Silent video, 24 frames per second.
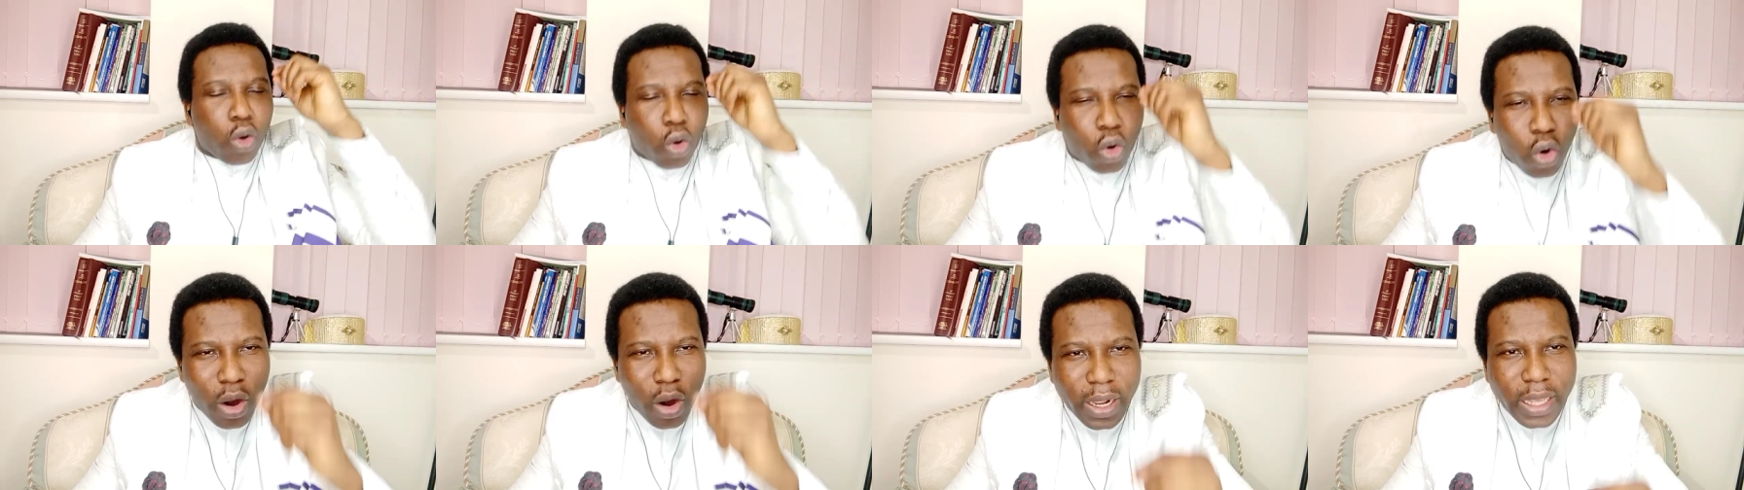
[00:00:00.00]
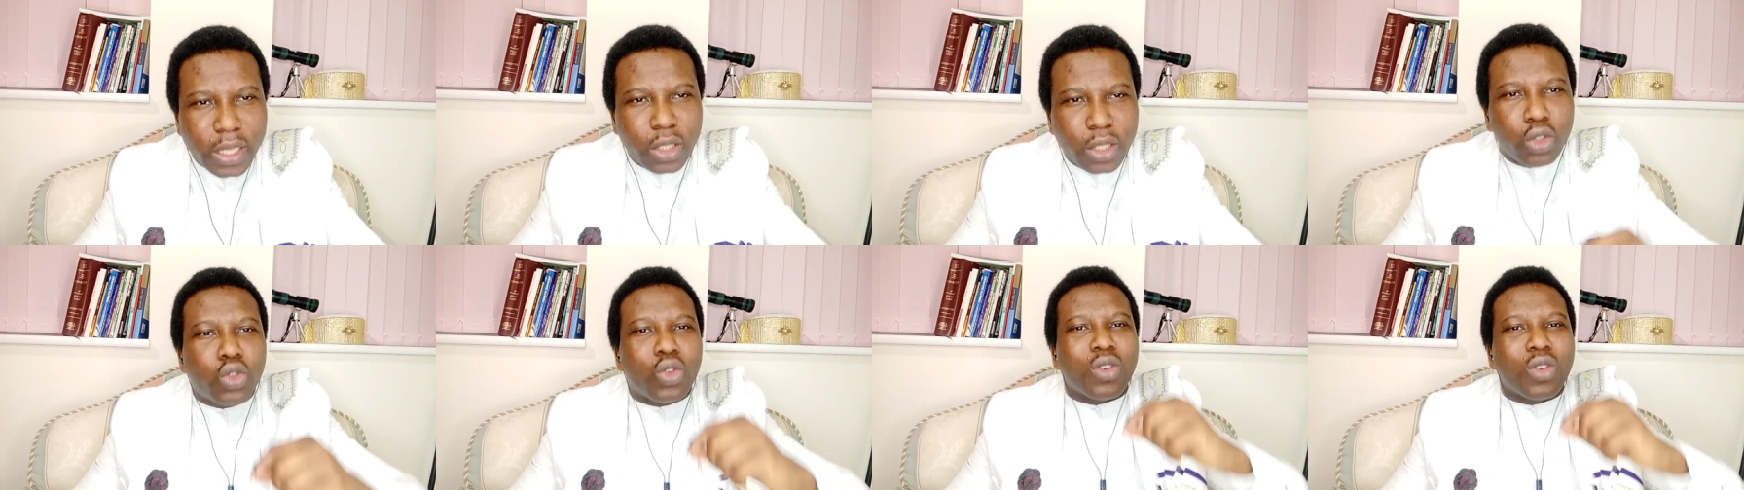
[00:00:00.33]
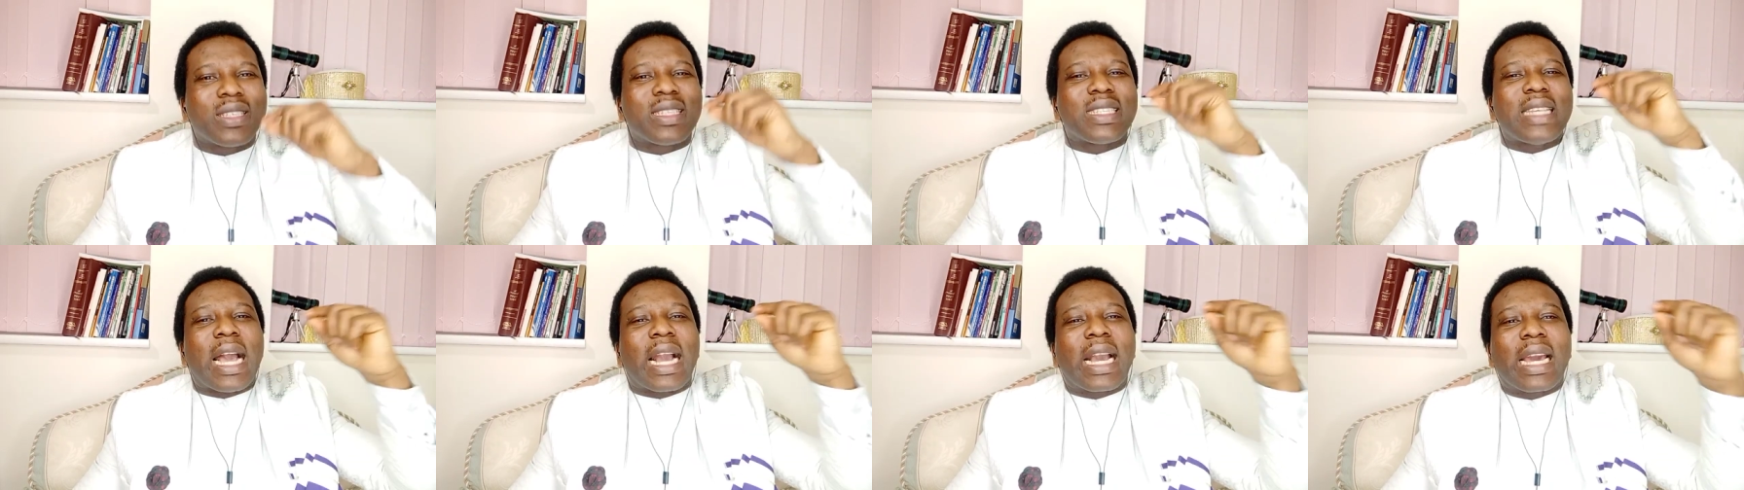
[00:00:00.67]
going to
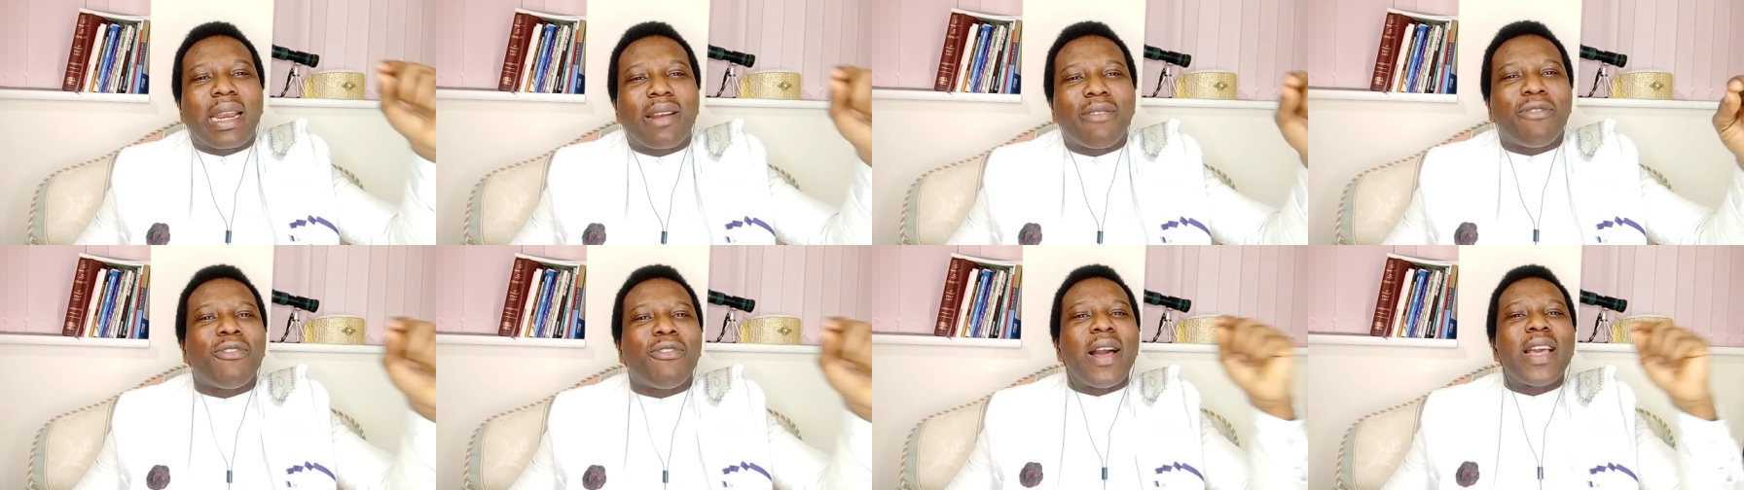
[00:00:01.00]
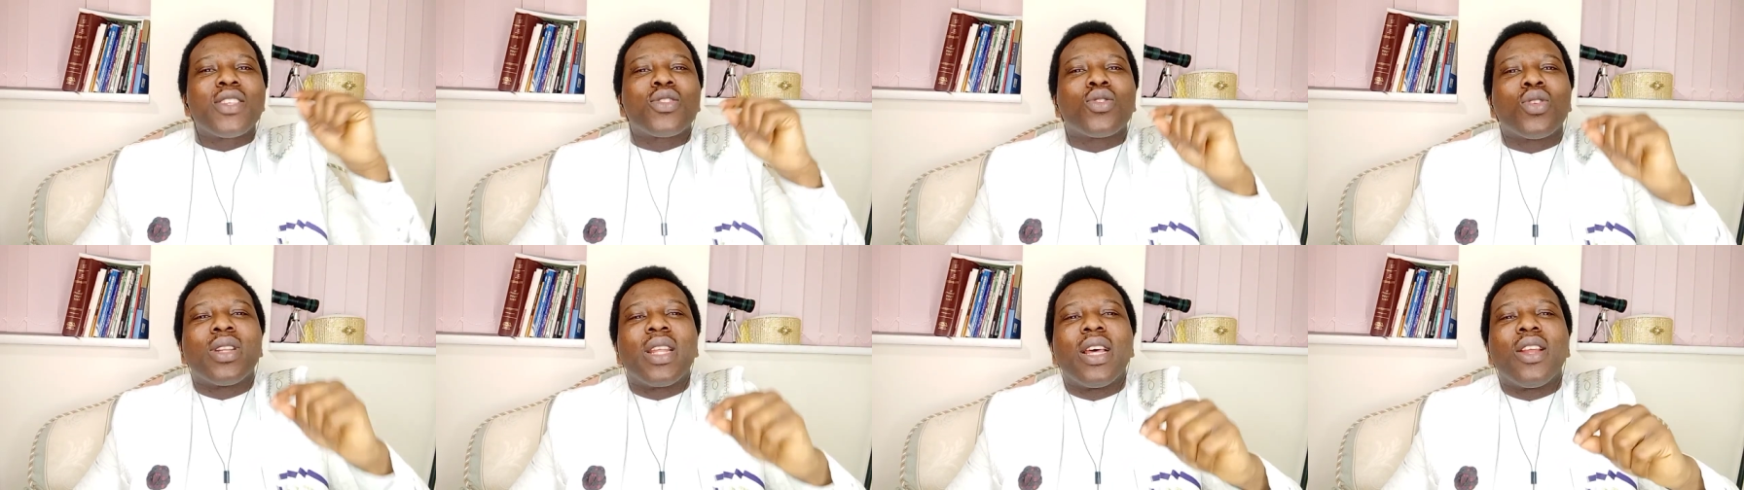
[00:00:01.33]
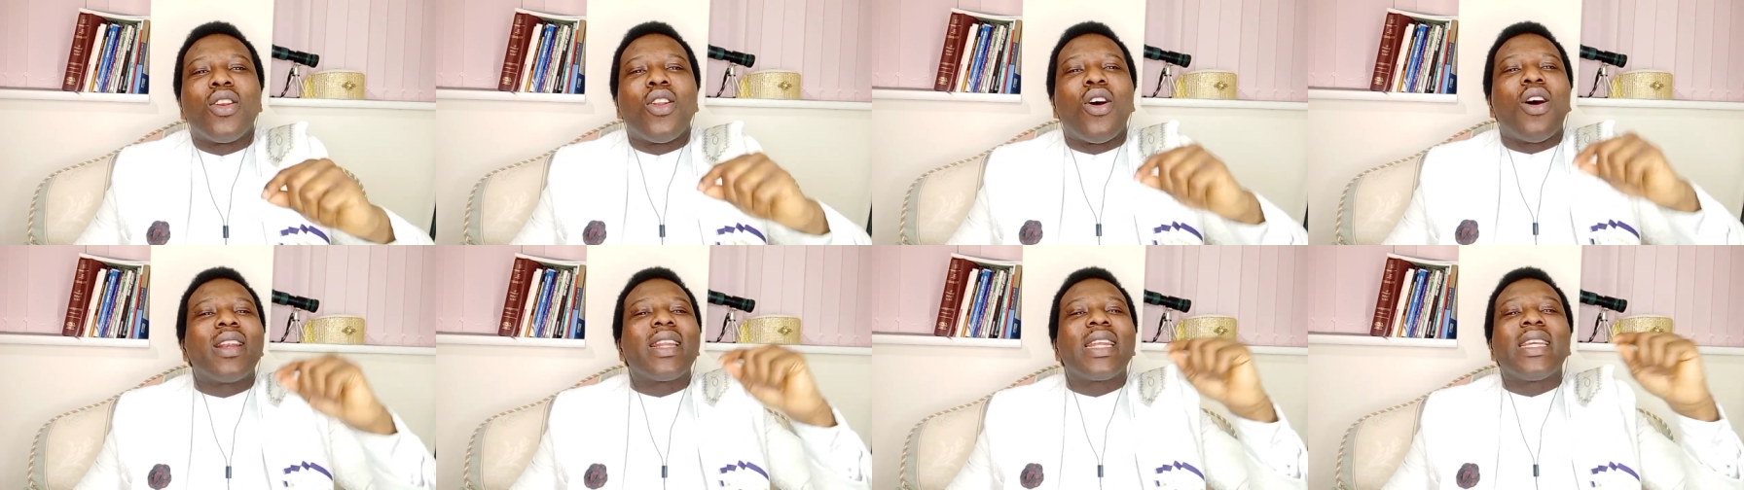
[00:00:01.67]
sacrifice to the
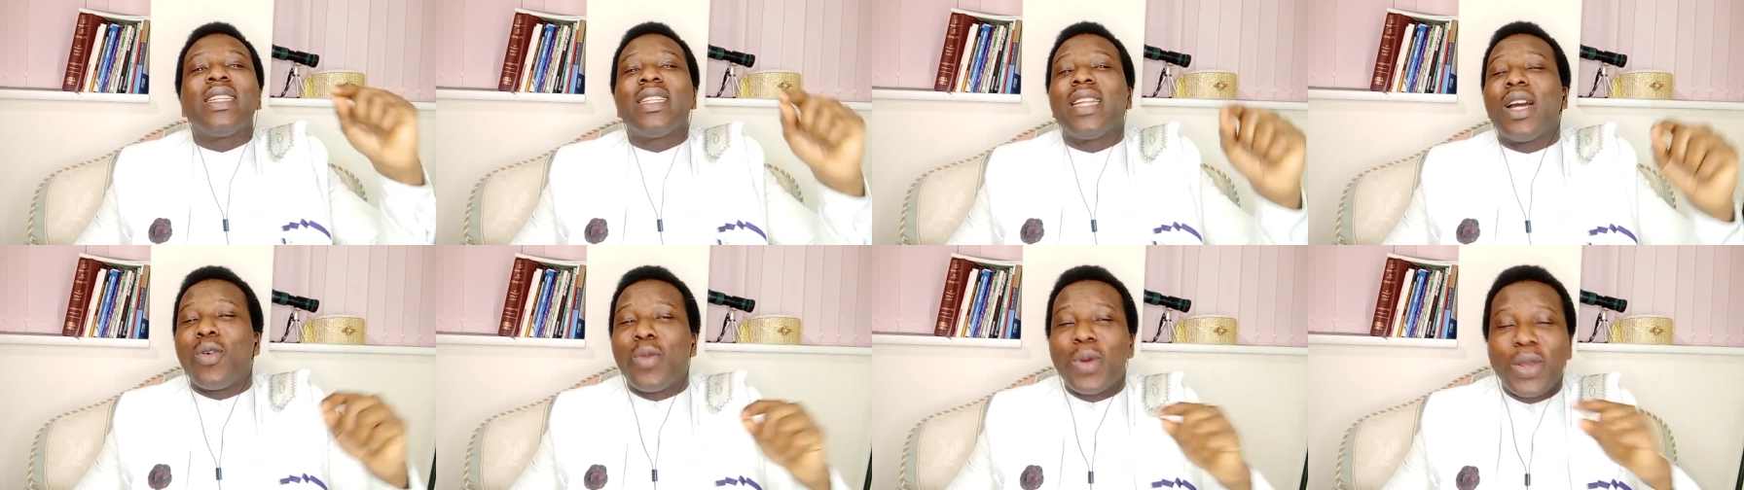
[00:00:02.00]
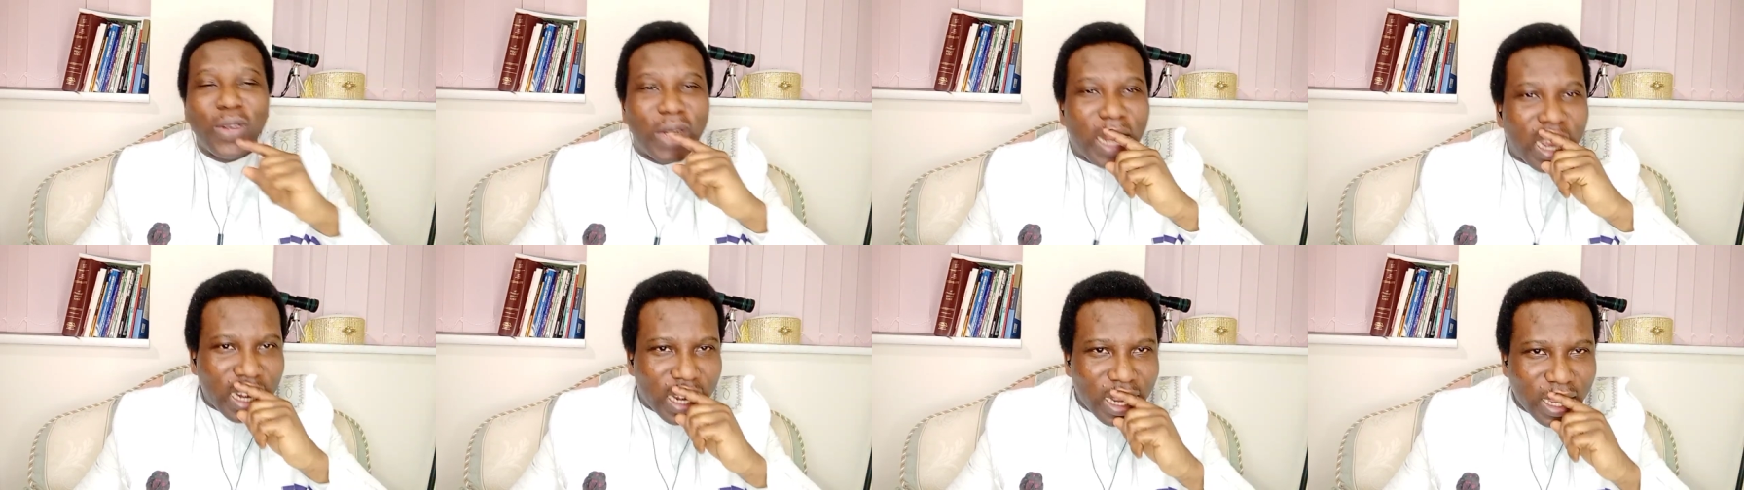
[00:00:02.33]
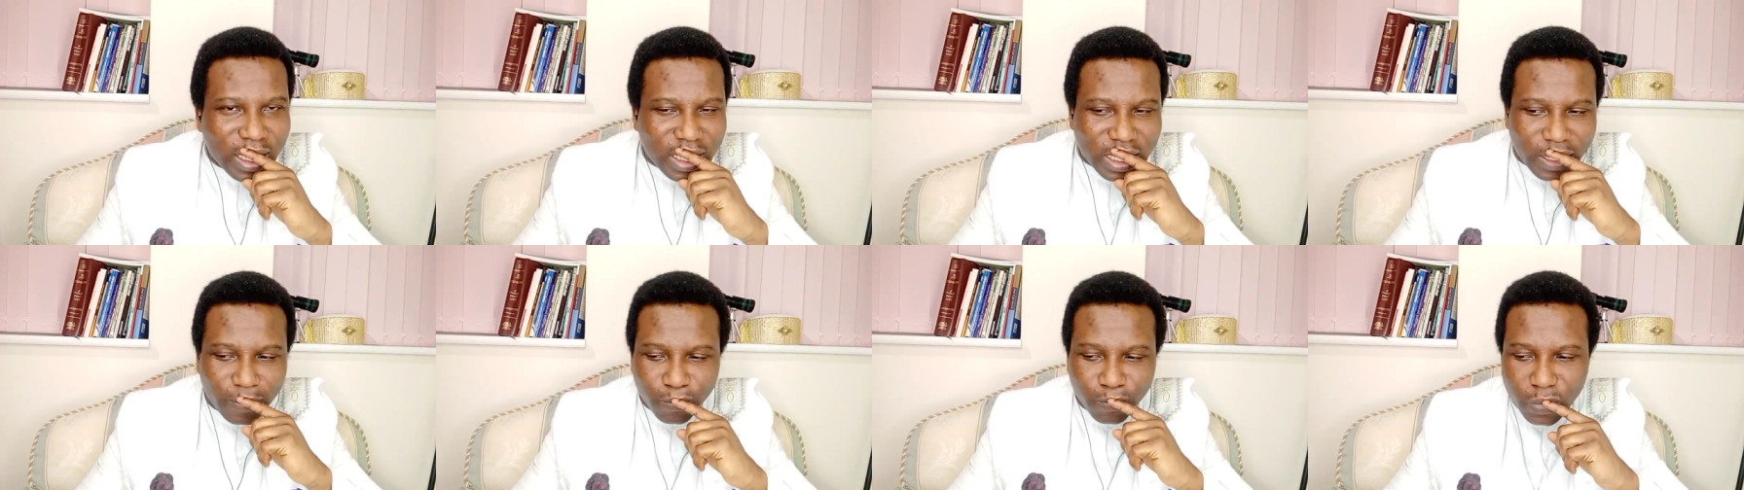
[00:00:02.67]
Lord in the
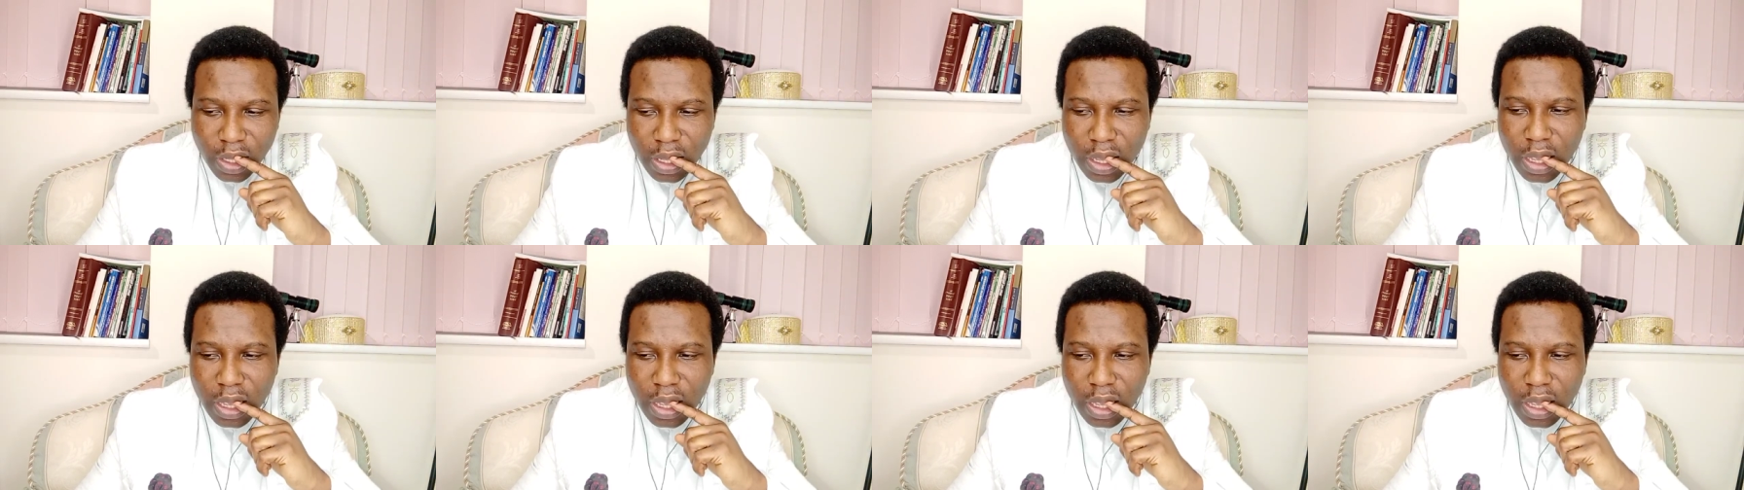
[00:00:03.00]
wilderness.